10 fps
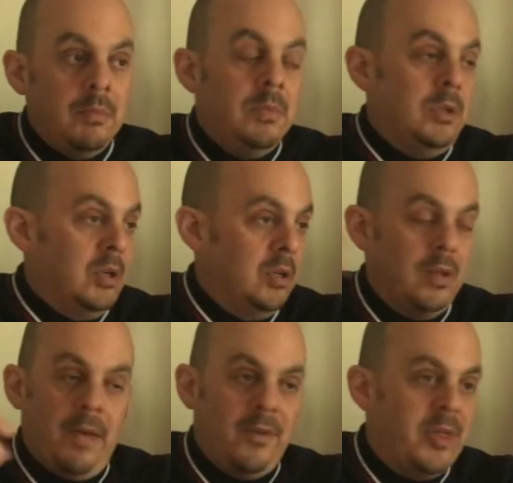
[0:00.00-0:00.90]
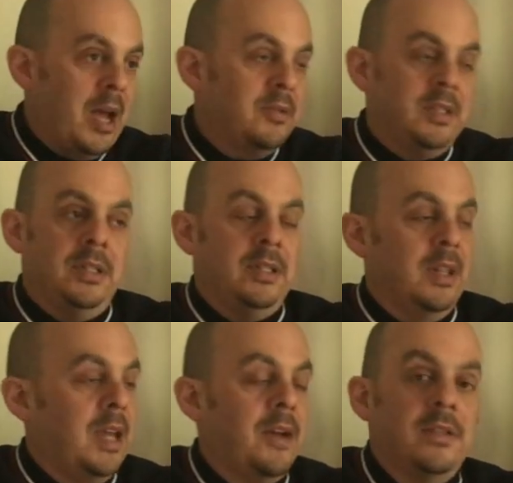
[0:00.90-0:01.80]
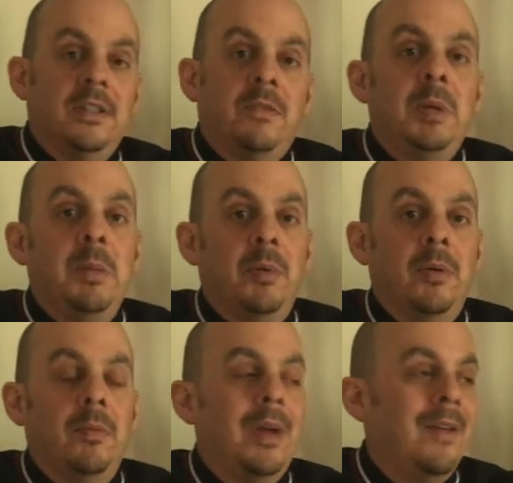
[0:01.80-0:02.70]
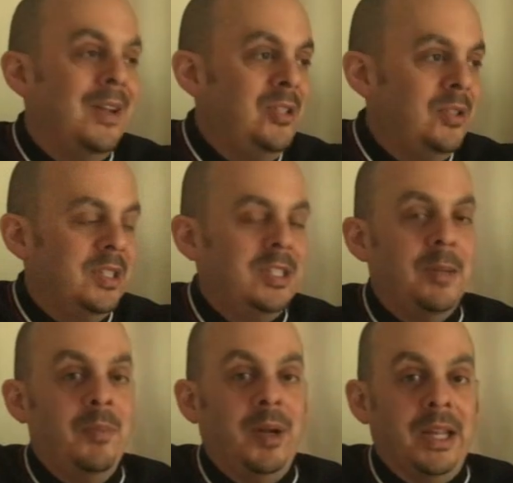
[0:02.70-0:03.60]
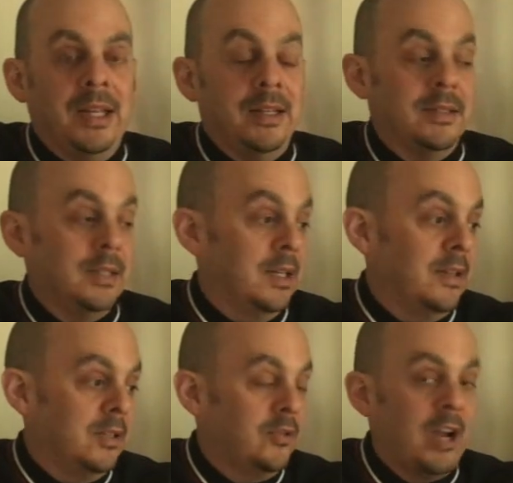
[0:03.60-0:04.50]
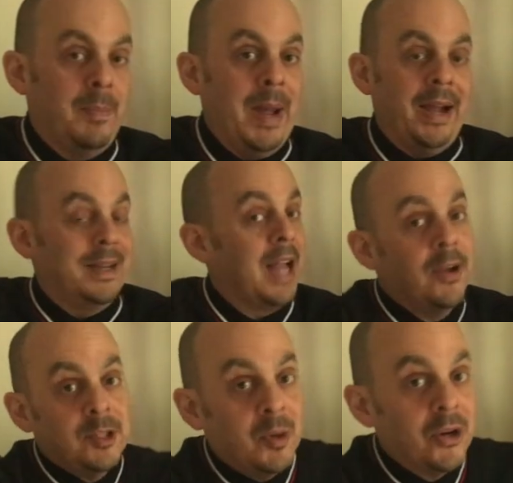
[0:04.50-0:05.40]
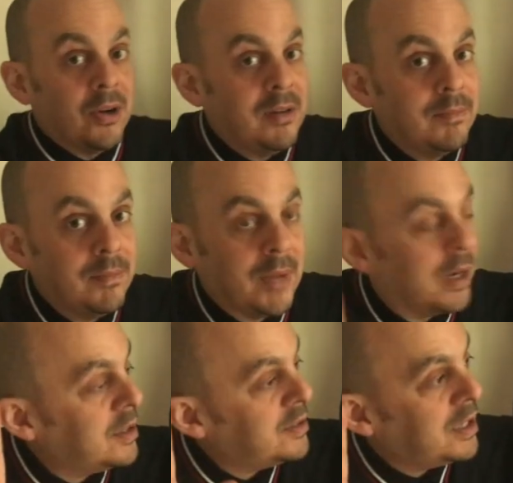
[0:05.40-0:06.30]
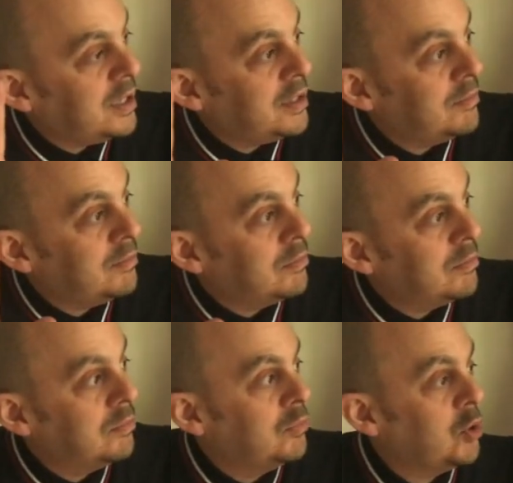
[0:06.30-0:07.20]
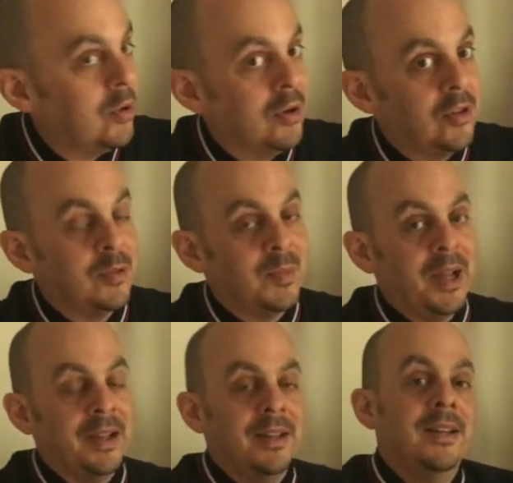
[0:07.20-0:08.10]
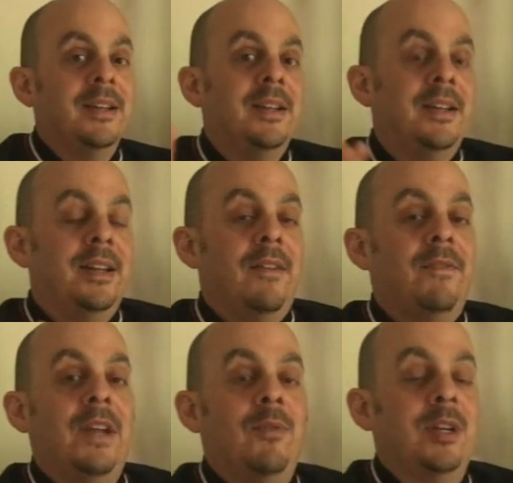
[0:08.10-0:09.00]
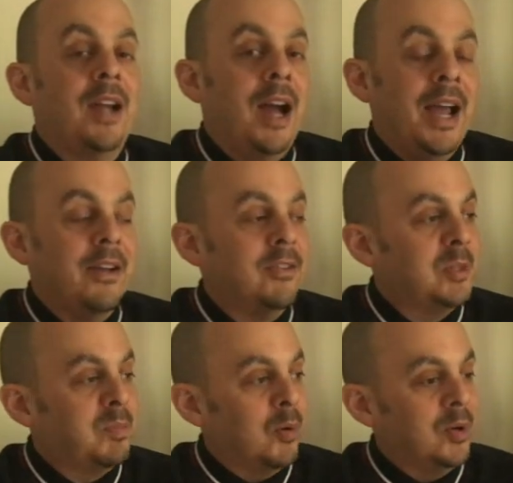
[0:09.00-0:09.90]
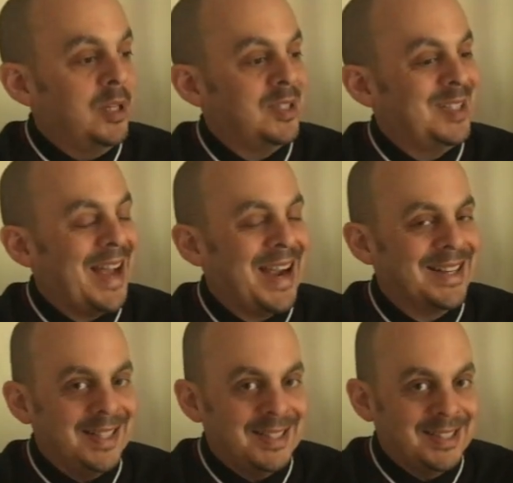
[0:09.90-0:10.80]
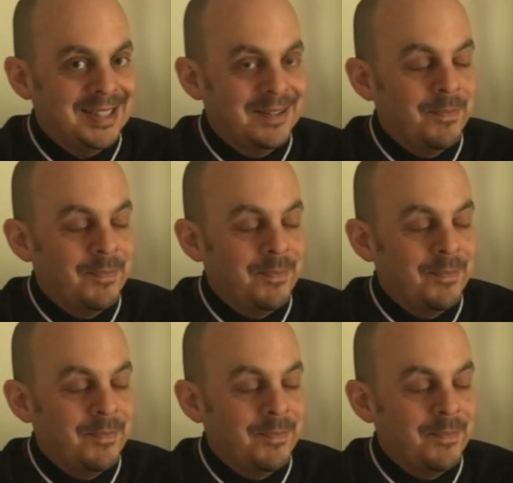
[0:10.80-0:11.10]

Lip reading: You can do that for thousands and thousands of people. Eventually somebody is going to strike back. Now he's a murderer. I'm not going to say Joker is my favorite guy. I don't support his tactics.